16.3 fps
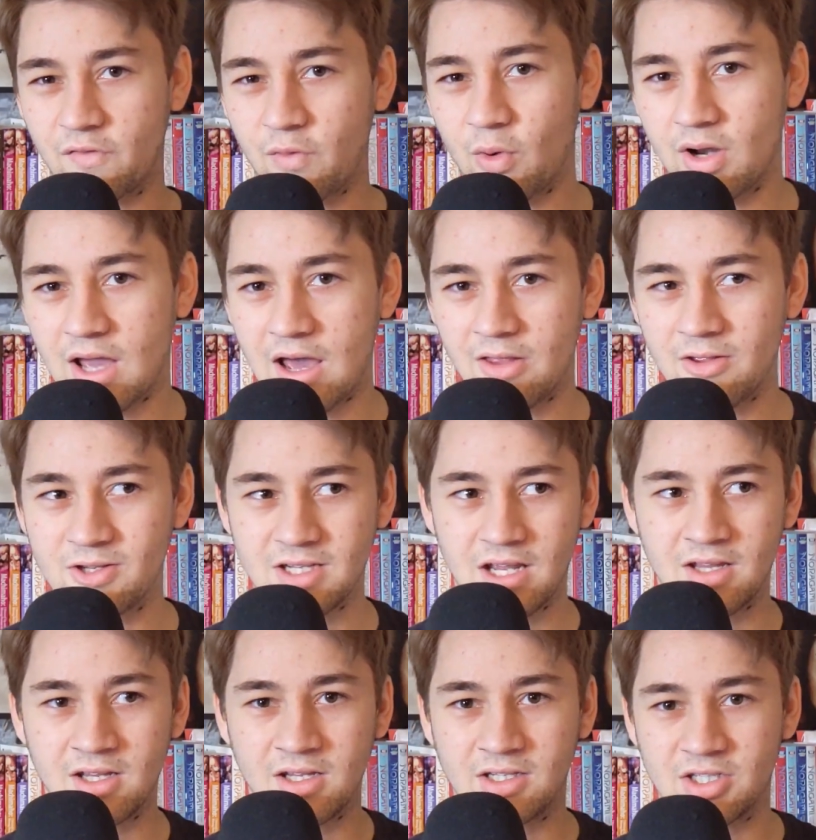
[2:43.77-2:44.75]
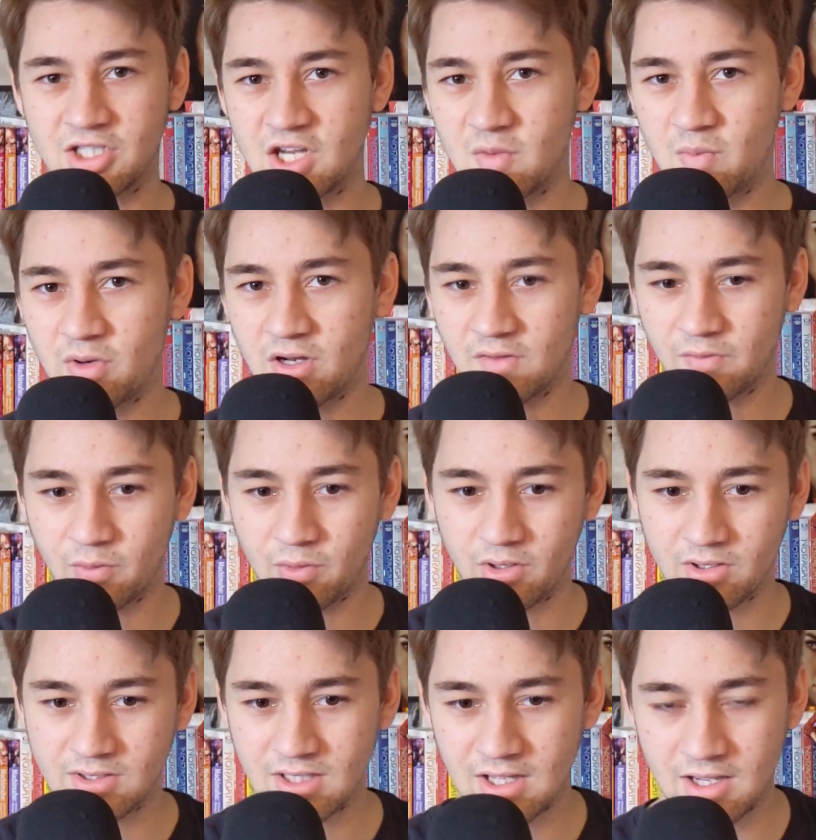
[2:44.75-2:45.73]
$4, and it's cheap enough
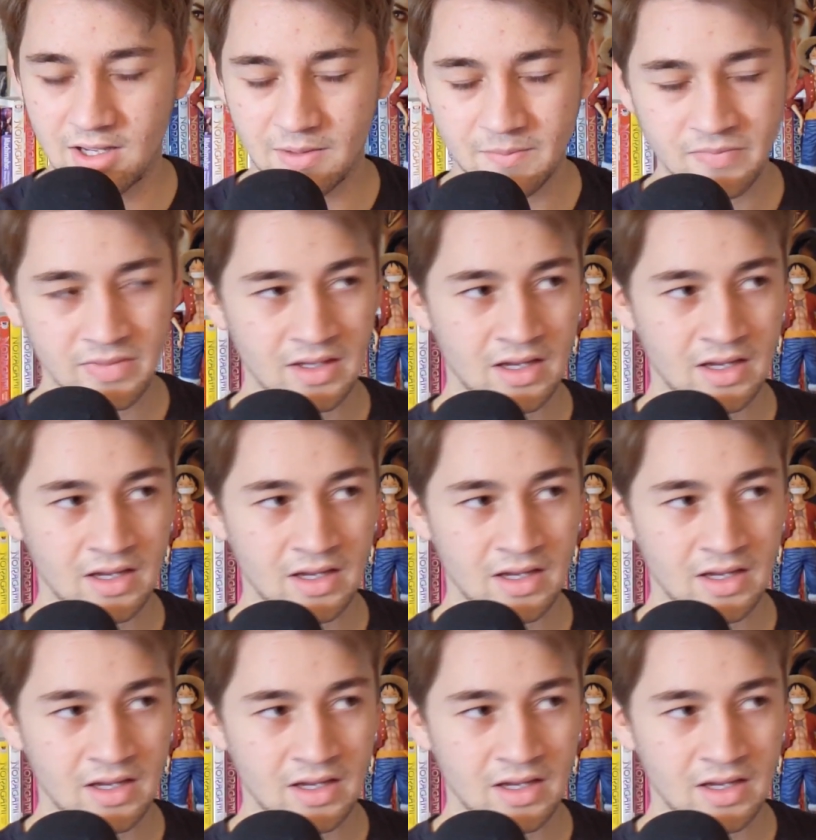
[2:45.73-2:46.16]
where it's like,